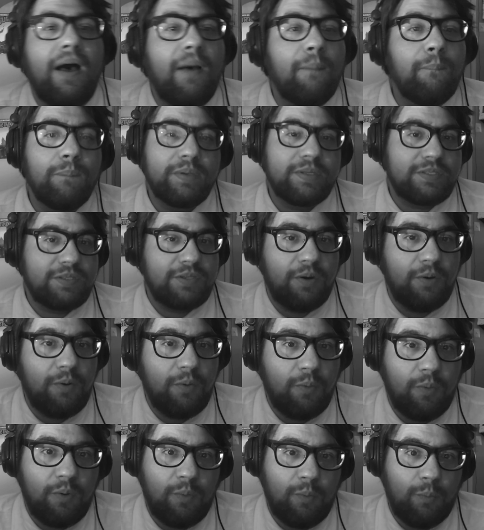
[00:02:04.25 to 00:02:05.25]

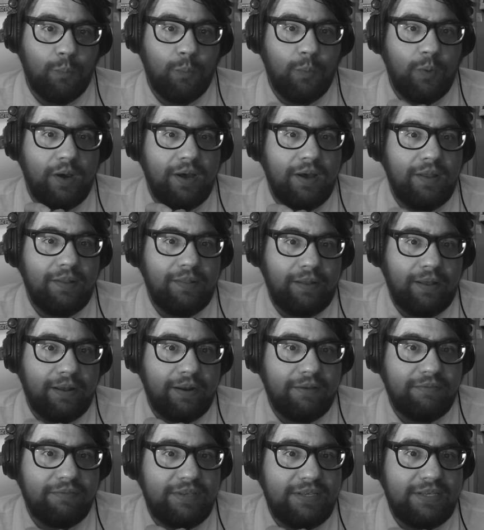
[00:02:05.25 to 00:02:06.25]
So what a
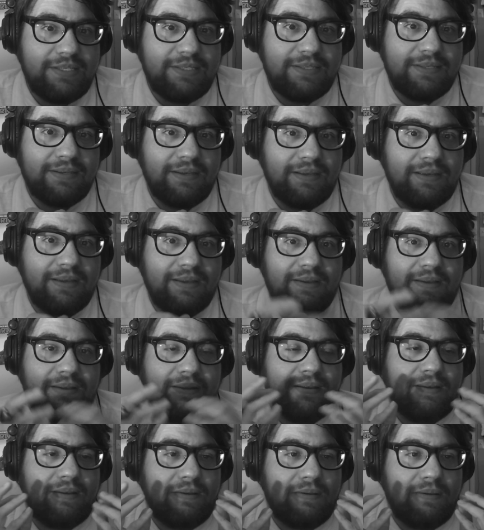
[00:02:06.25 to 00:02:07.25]
lot of these
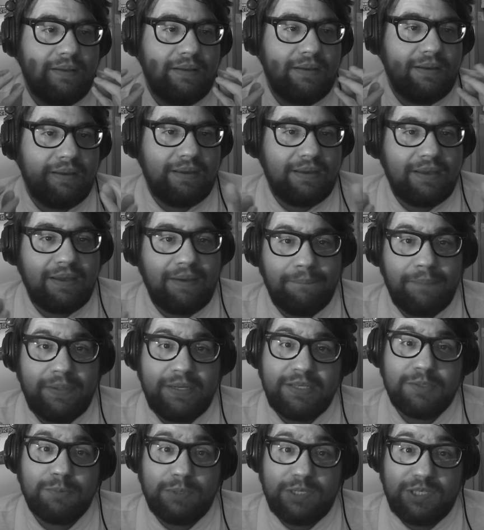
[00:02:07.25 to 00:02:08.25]

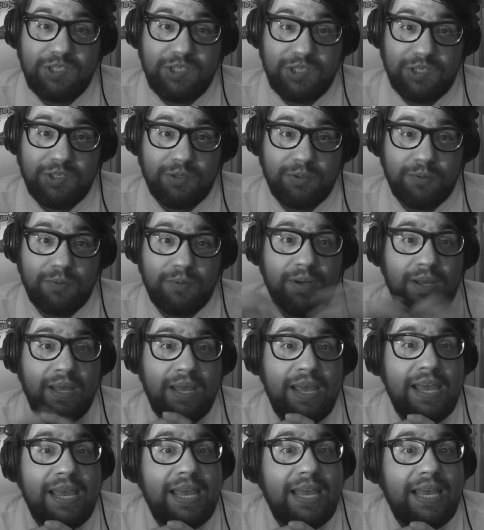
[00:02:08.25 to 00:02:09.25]
companies would do
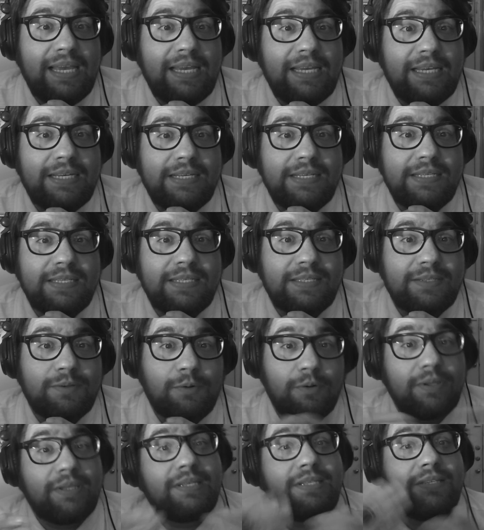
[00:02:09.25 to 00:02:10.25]
is,
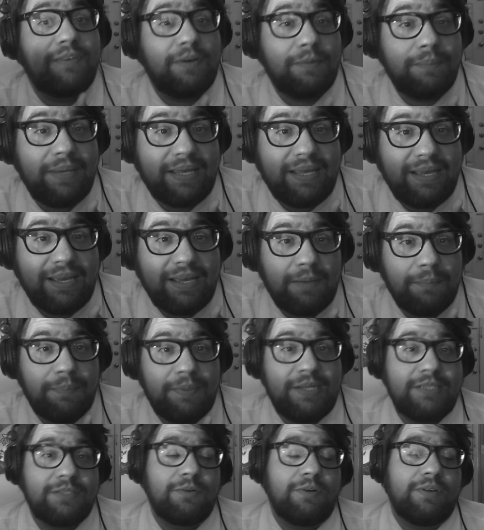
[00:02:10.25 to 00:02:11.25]
or these filmmaking
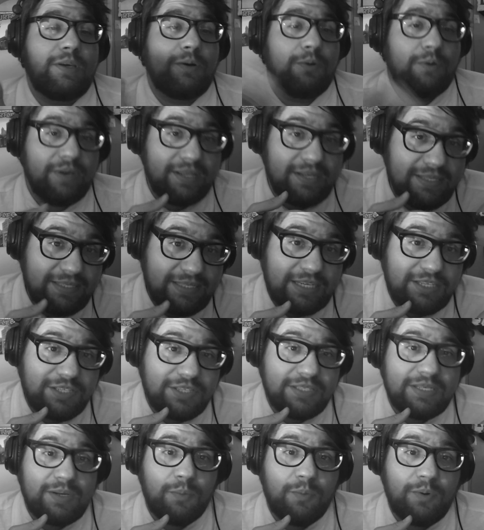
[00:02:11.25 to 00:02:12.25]
companies or the
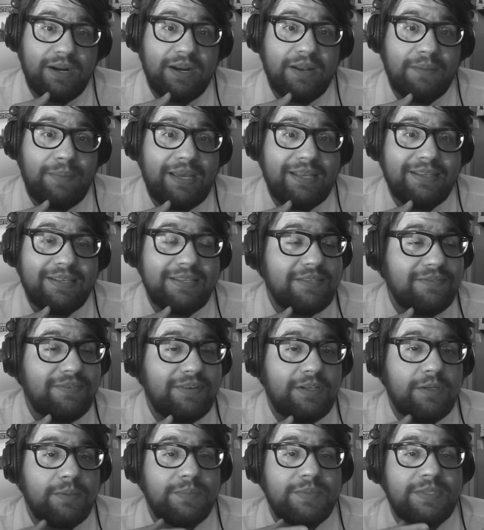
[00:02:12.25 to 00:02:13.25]
organizations that wanted to make these
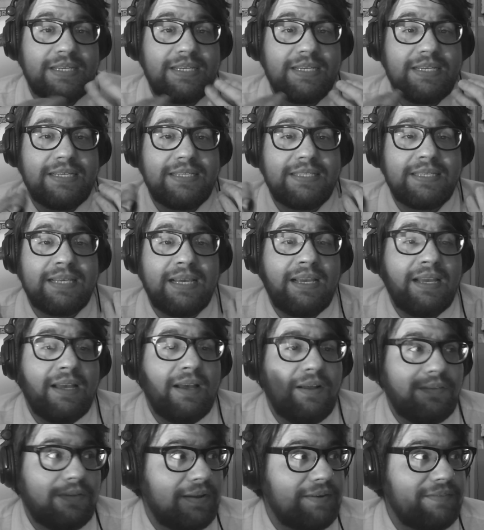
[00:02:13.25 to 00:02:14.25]
films, is
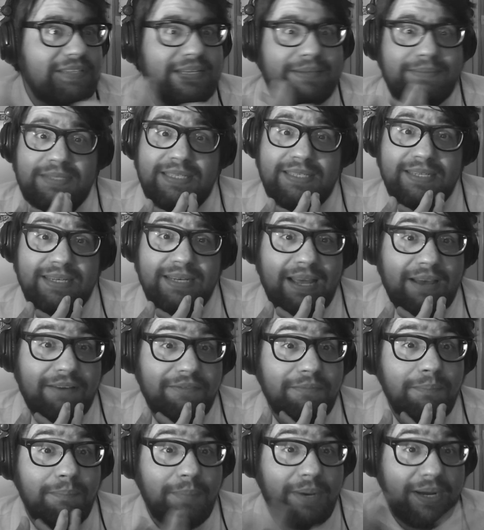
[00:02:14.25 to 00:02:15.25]
a lot of times they didn't
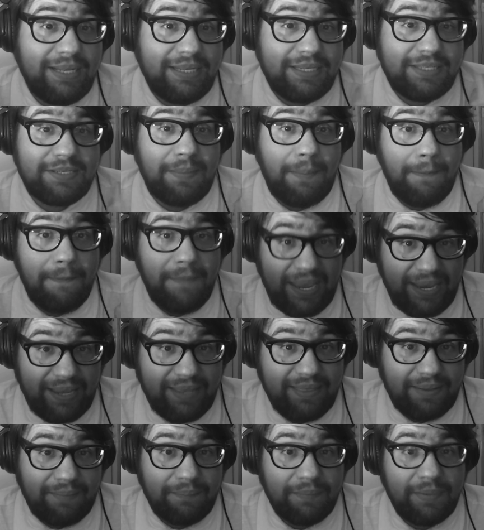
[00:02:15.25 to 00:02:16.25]
have money to make
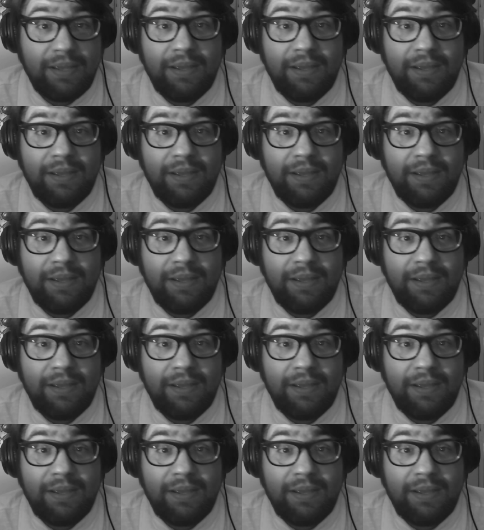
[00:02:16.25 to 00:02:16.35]
them.